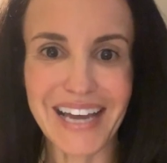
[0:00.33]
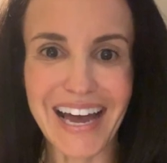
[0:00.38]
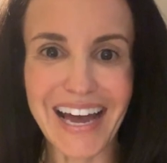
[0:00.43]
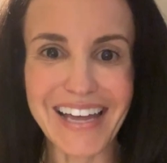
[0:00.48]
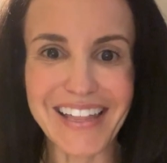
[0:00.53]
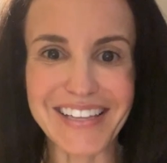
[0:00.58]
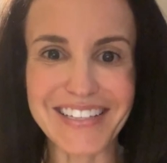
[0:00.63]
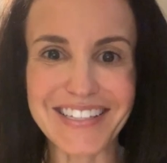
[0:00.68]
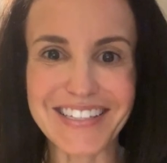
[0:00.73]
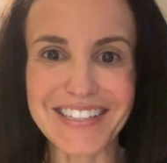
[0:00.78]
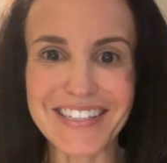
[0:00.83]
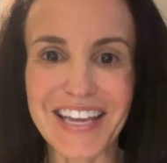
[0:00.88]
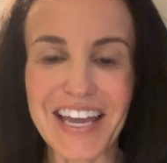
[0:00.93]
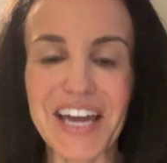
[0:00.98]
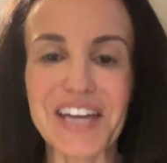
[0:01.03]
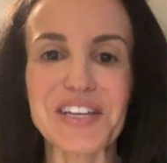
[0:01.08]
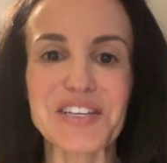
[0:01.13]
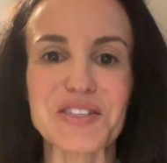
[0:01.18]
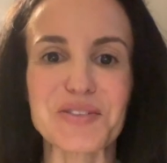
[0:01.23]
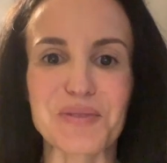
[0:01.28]
Hi, this is
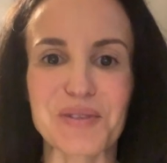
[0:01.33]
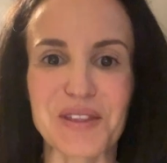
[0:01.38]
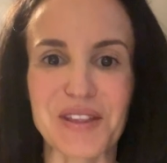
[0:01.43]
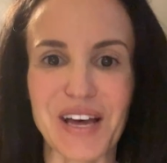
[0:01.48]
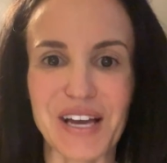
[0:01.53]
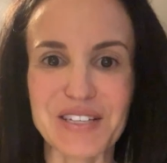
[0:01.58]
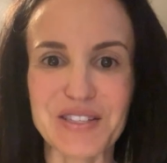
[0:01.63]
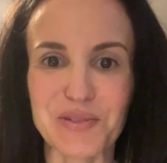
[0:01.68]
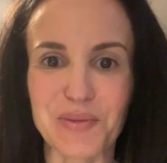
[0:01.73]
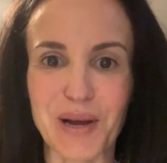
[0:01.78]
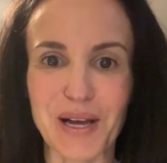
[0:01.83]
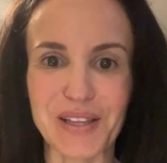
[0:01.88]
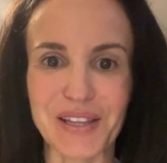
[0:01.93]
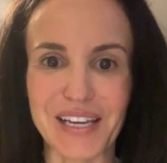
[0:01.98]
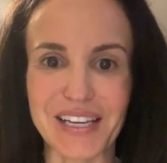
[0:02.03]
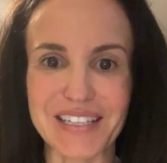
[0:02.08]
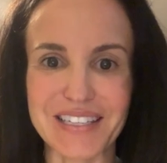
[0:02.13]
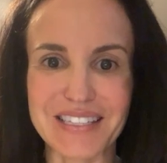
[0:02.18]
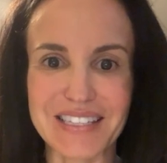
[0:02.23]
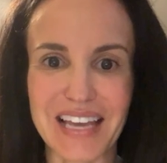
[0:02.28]
Candace with Lux
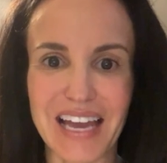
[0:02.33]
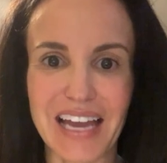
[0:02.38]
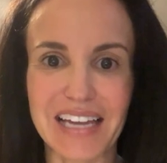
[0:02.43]
Wellness,